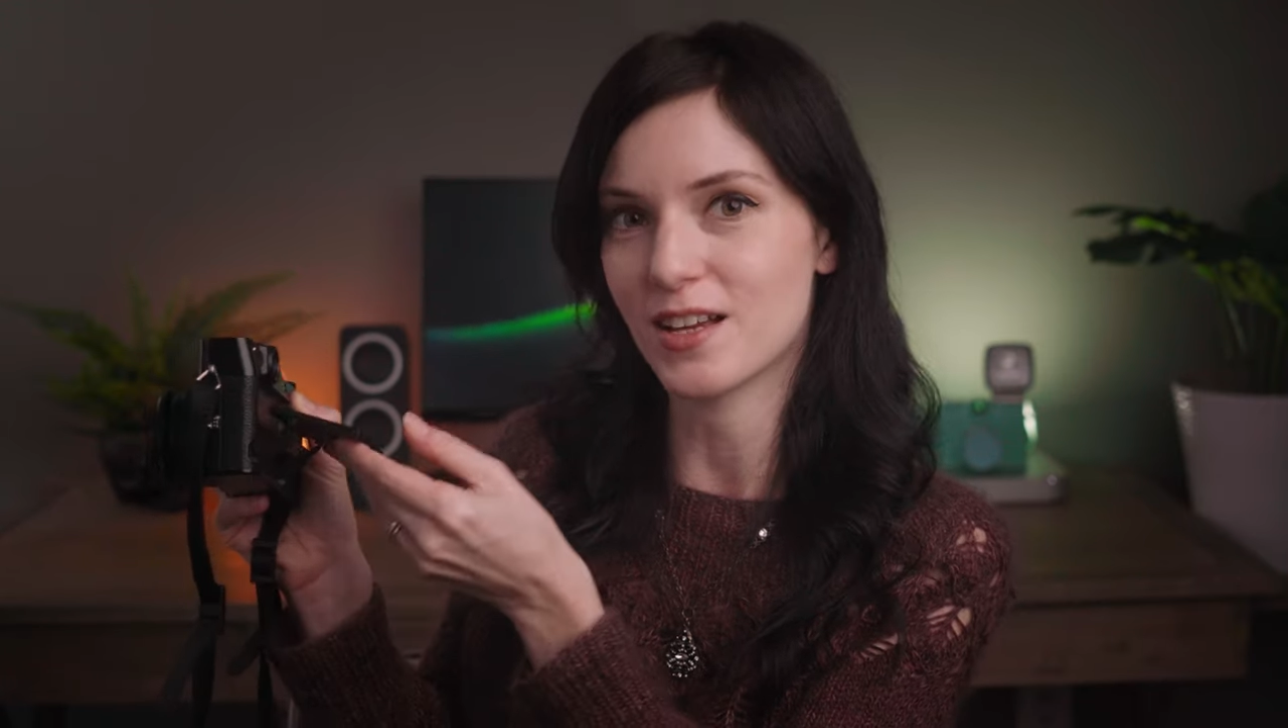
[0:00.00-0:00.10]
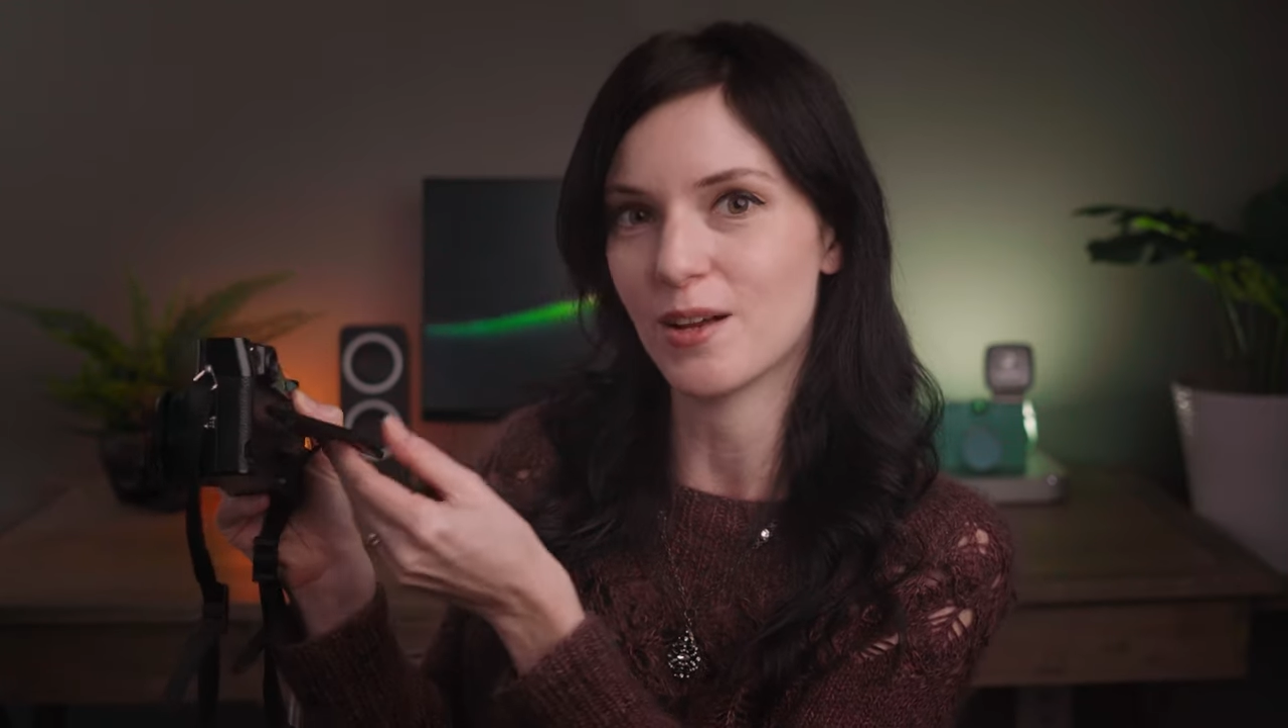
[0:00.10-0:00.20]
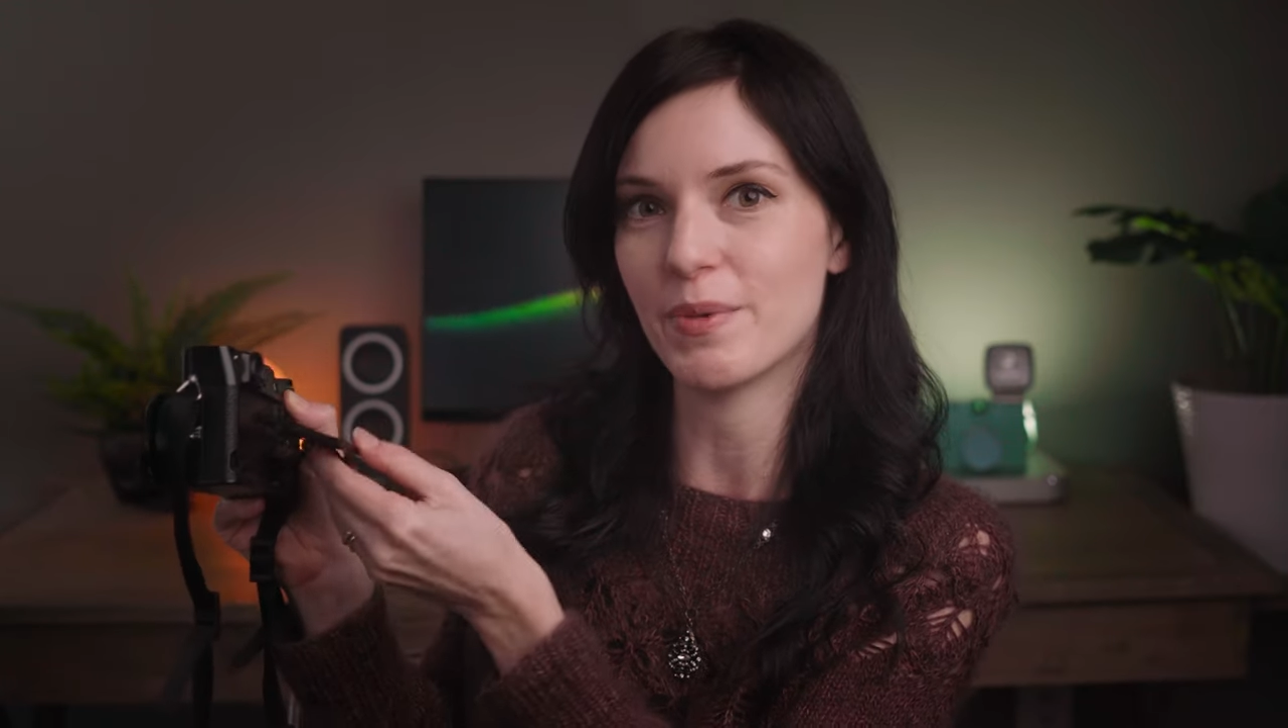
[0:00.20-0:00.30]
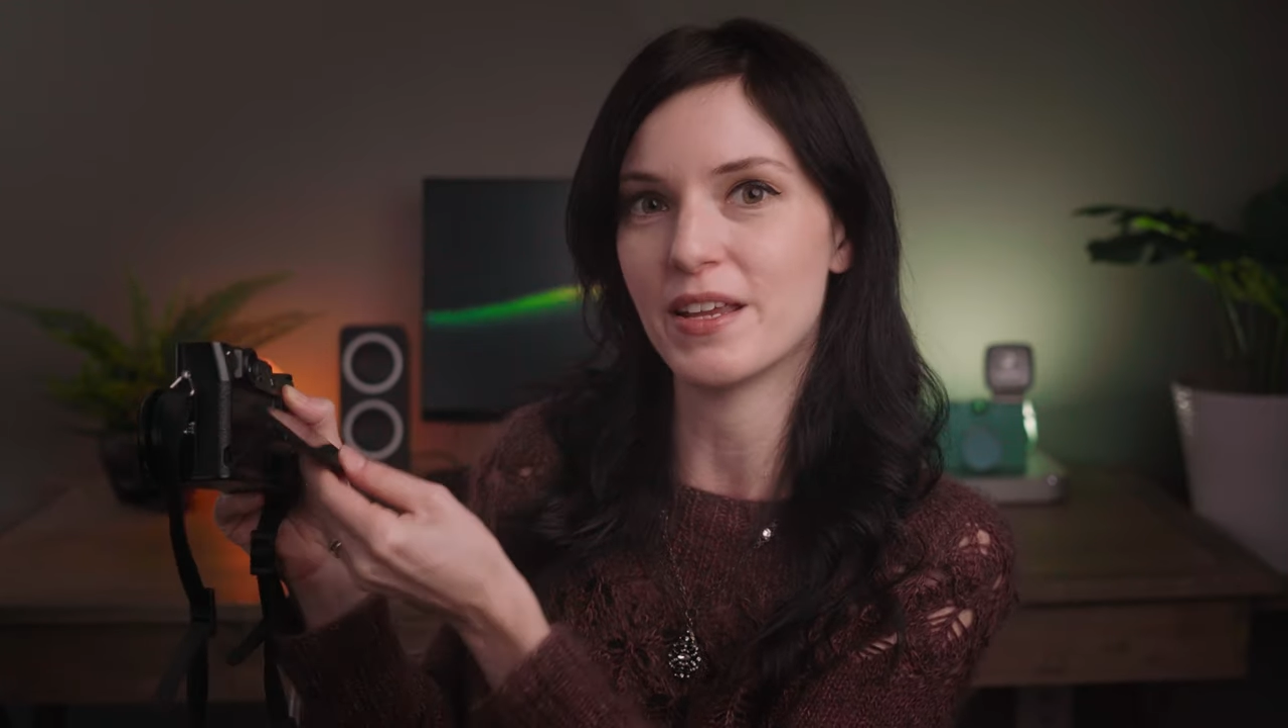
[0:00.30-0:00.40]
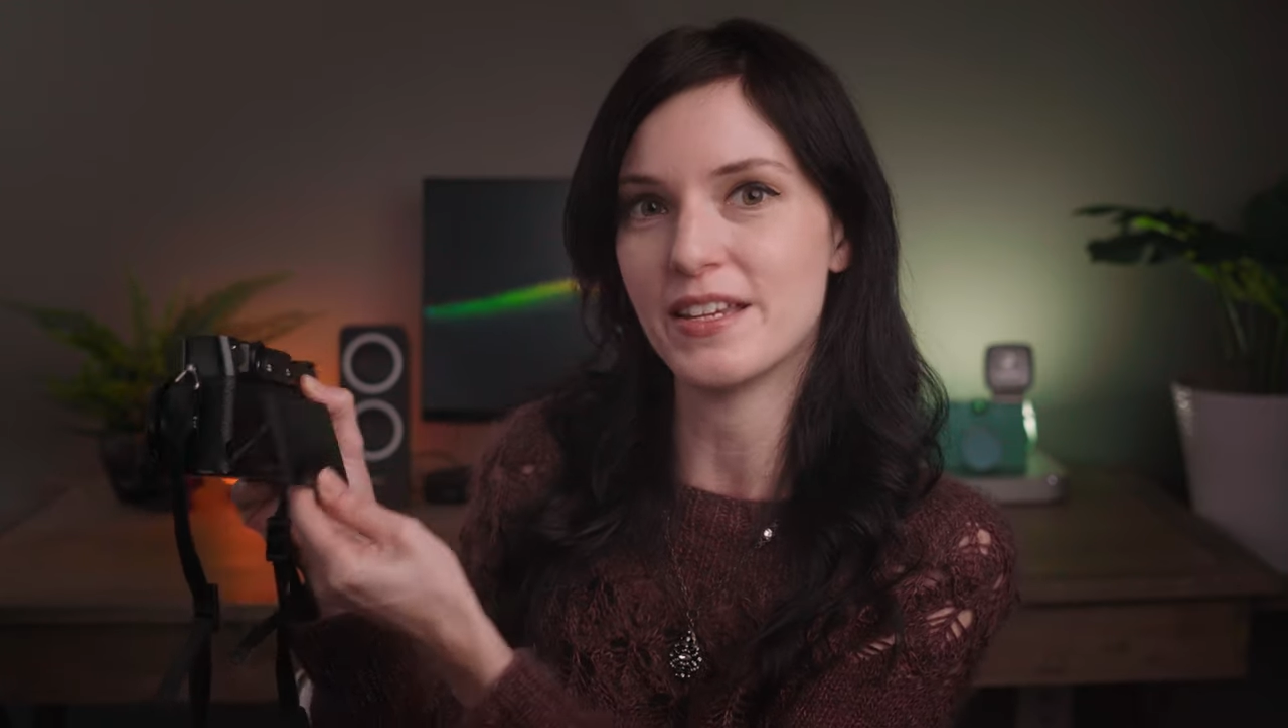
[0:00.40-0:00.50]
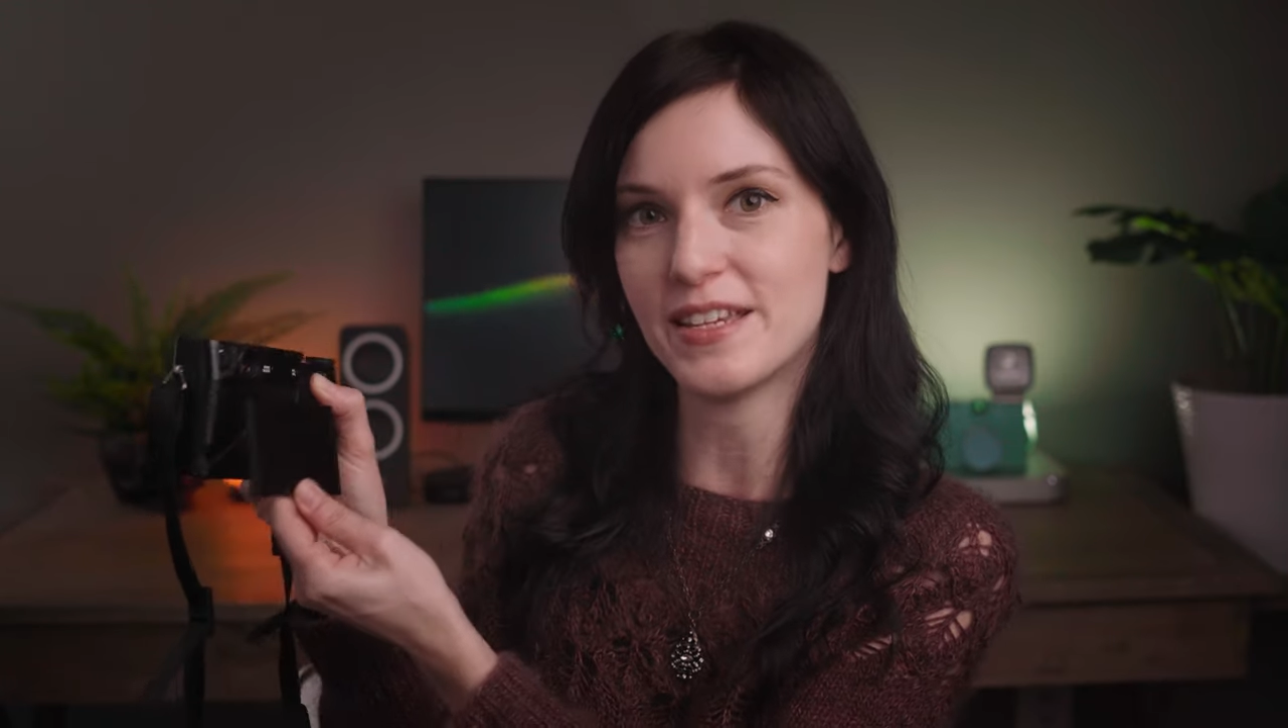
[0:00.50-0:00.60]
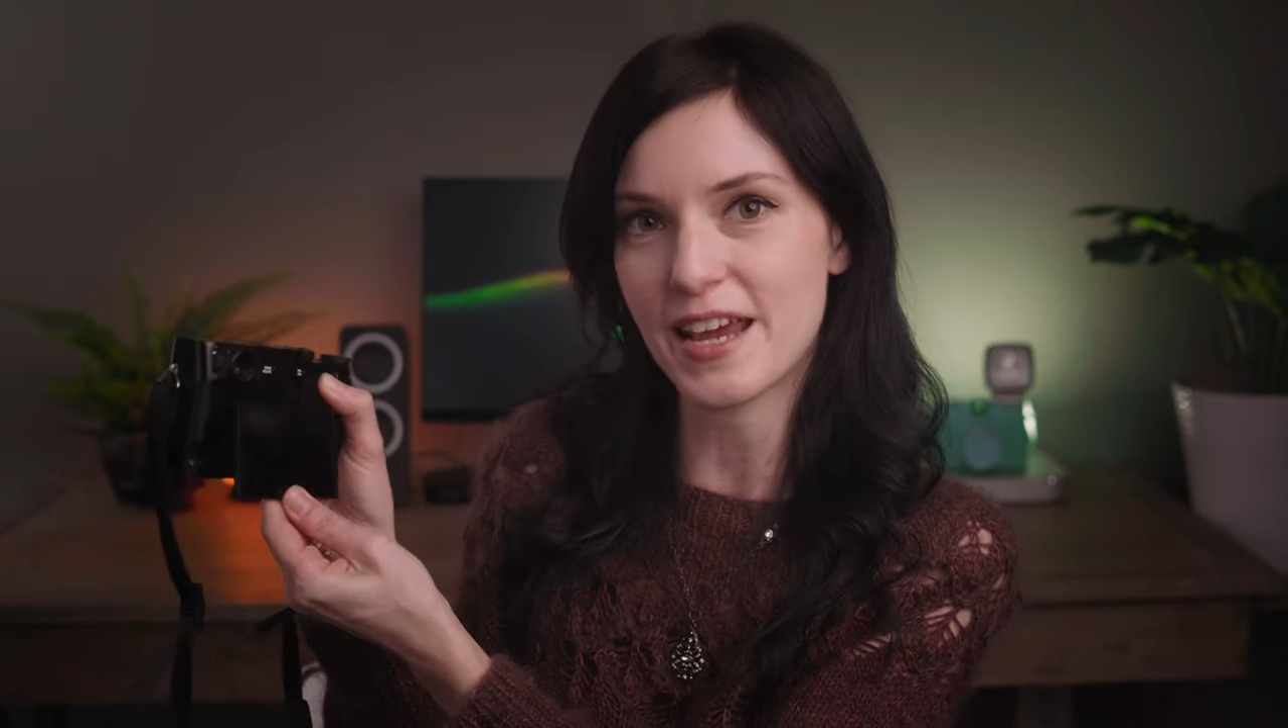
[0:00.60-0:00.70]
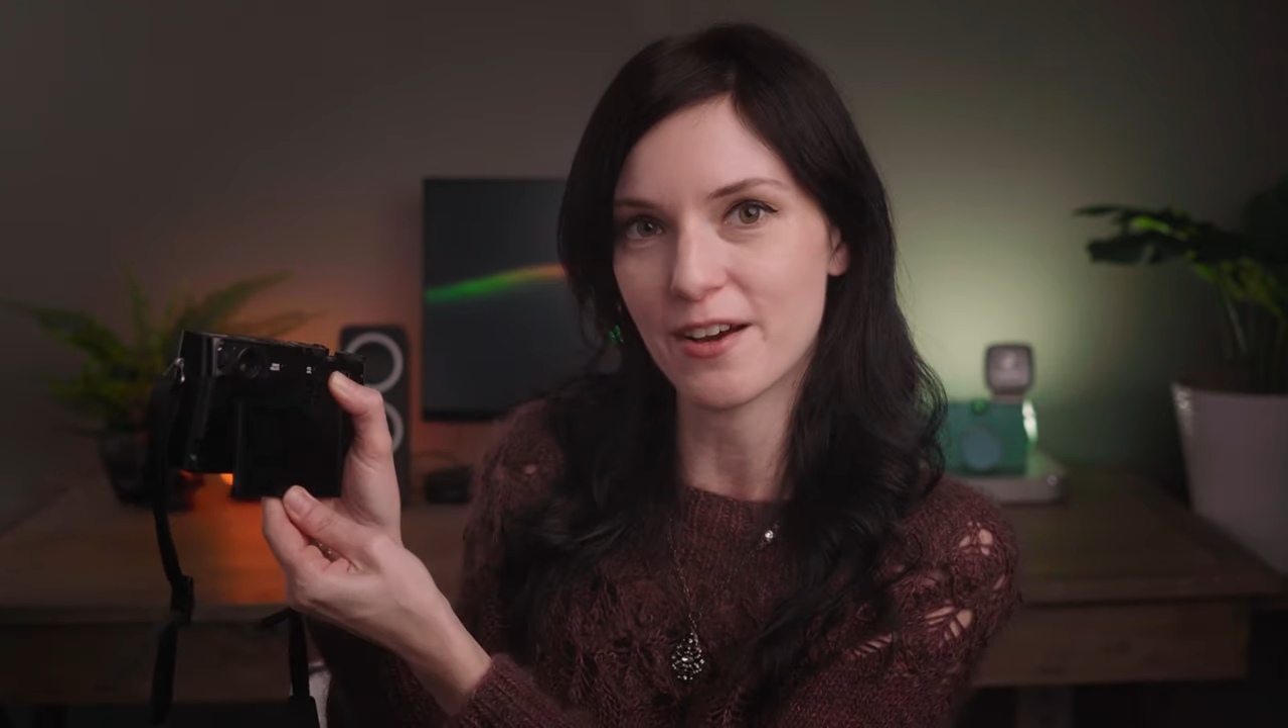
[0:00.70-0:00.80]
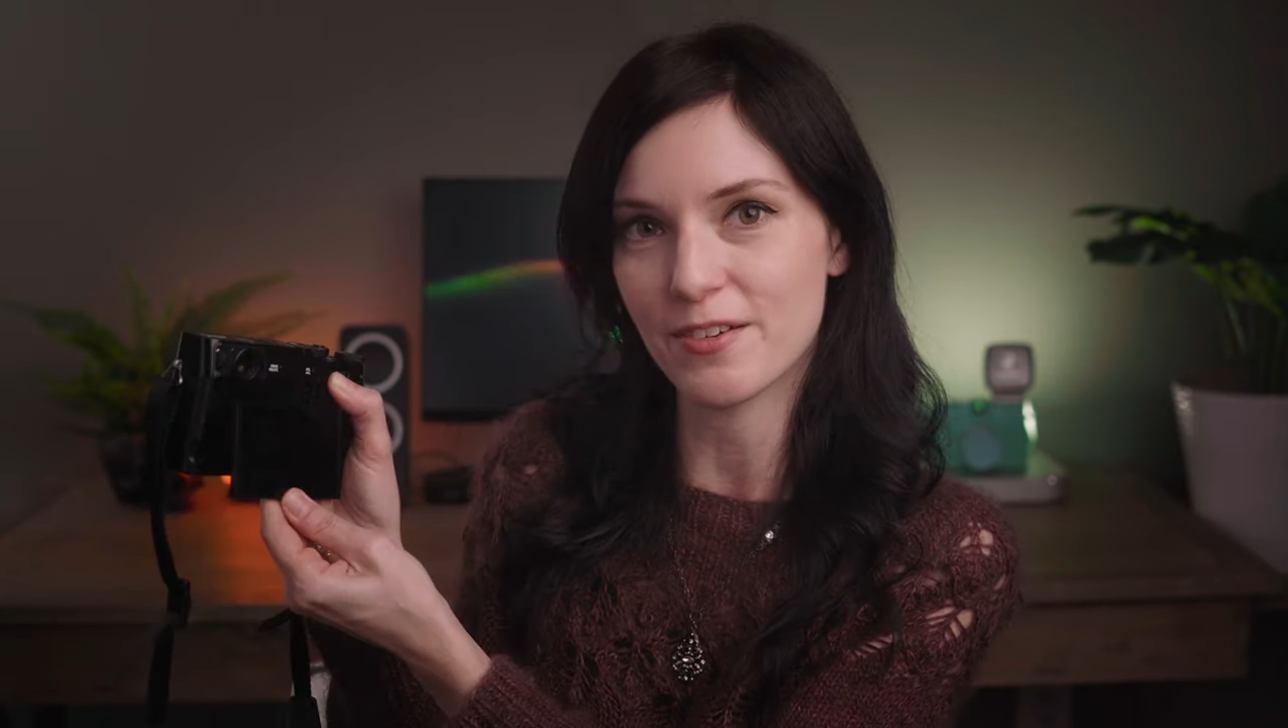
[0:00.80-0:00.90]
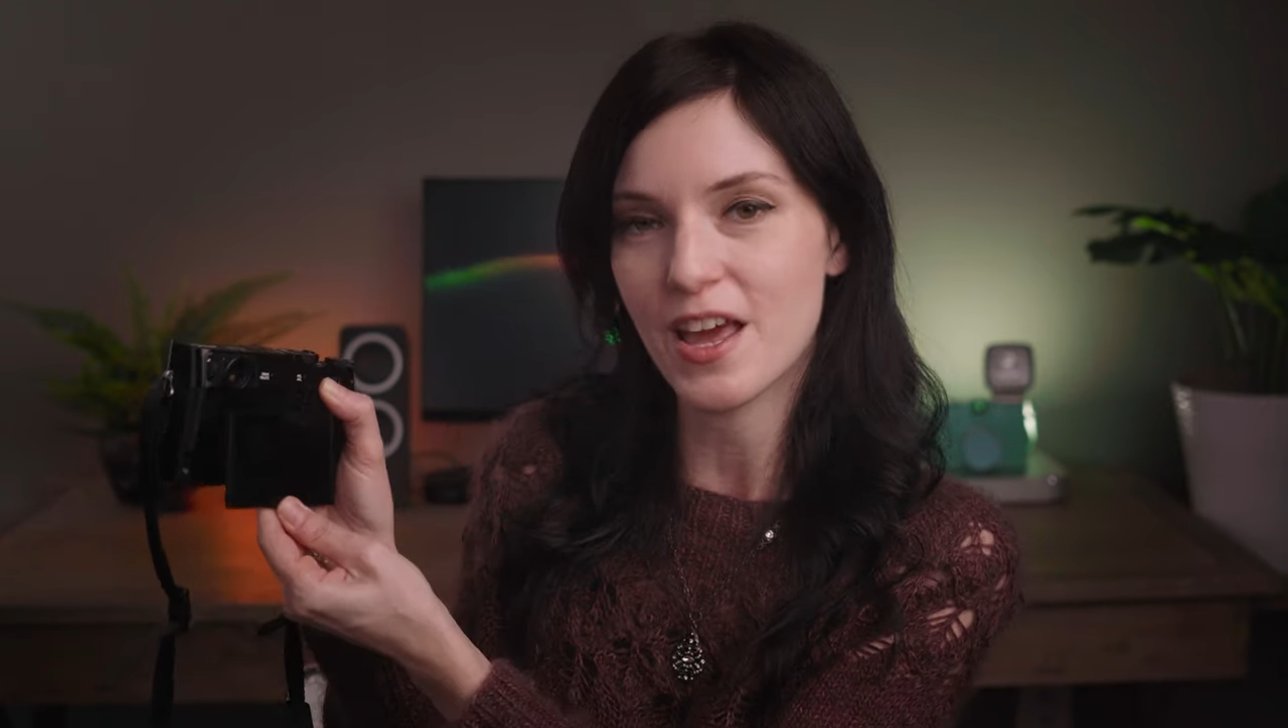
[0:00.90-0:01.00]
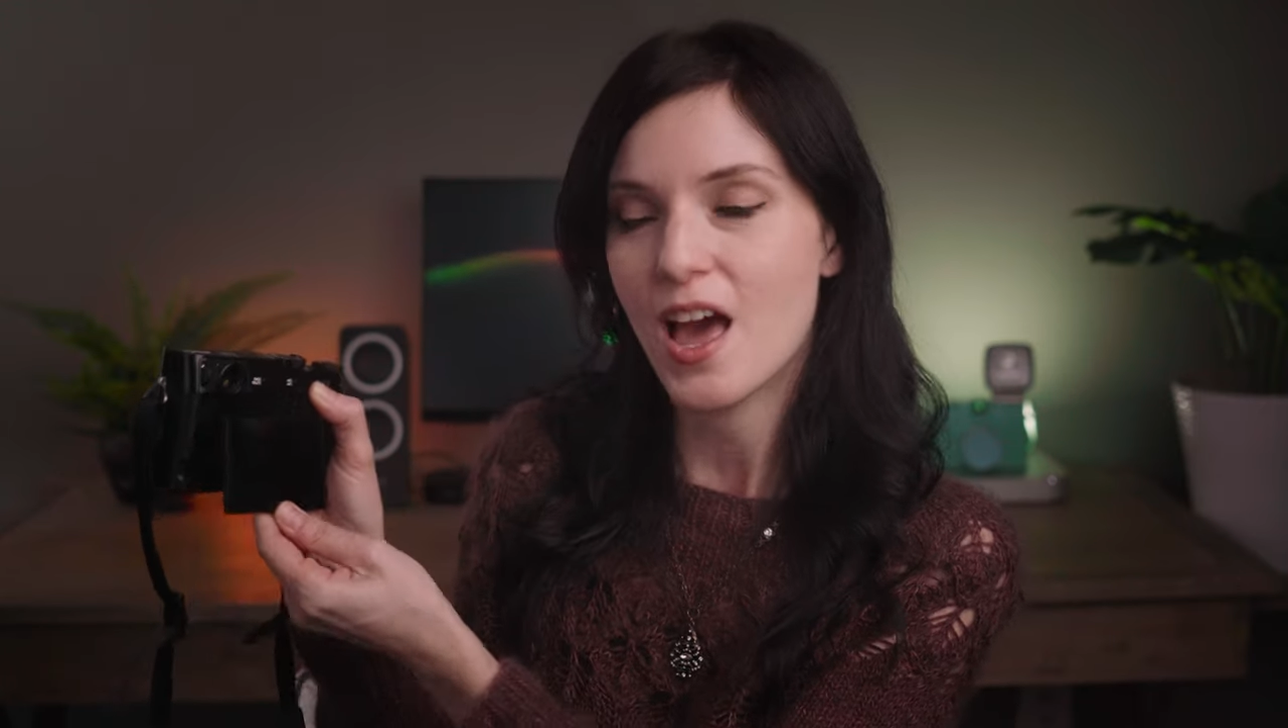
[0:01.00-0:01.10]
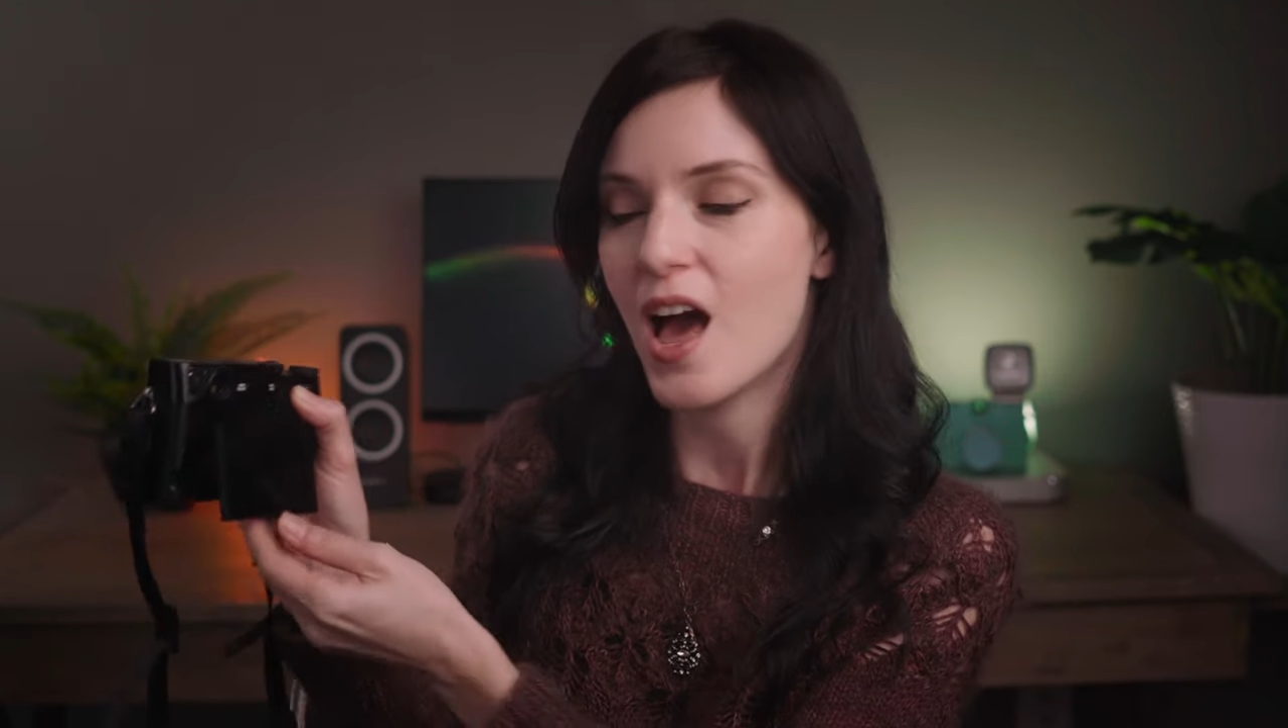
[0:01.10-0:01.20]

up and down.